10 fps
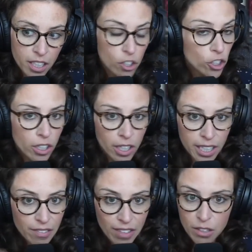sure,
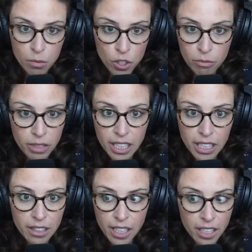honey, if that's what you
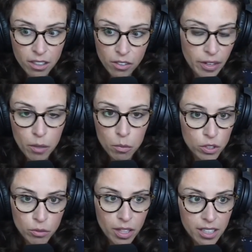need, like, great, we'll
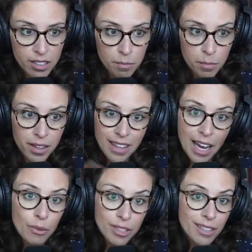do this. But
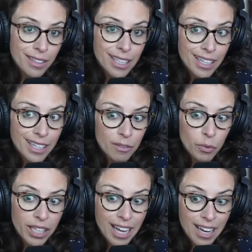that was a need. And
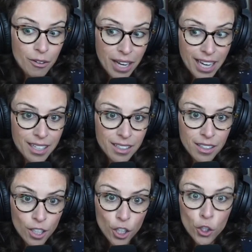we now had
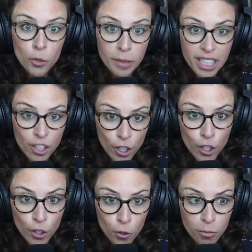a human in our
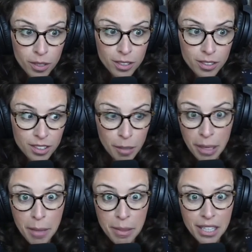home, a
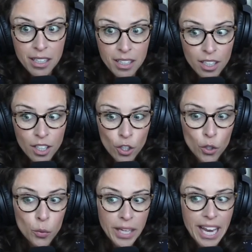baby,
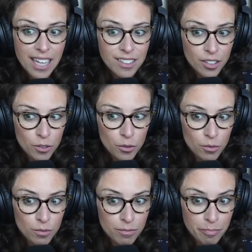who we had to
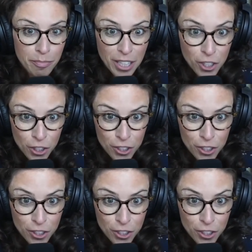make sure